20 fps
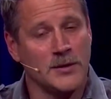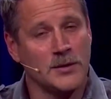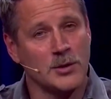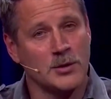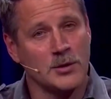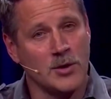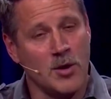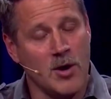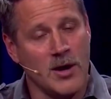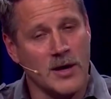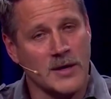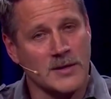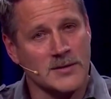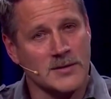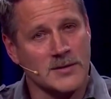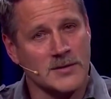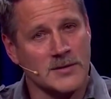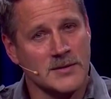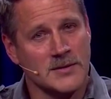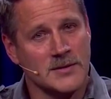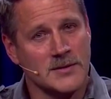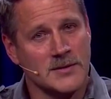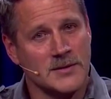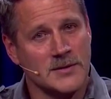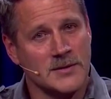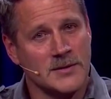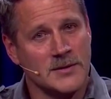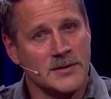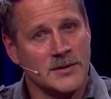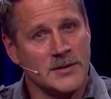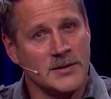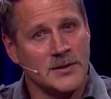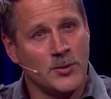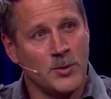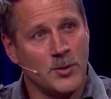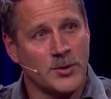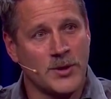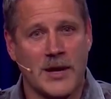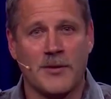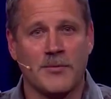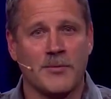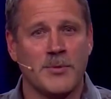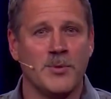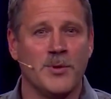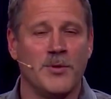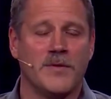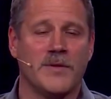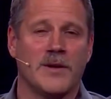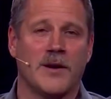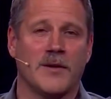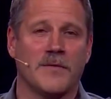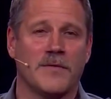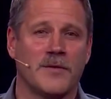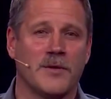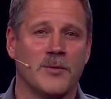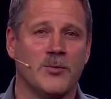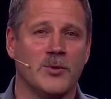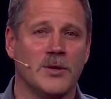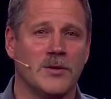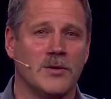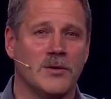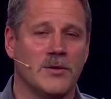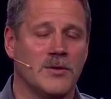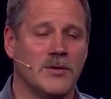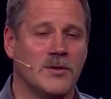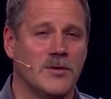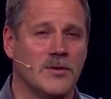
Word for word: the loss without removing our free will.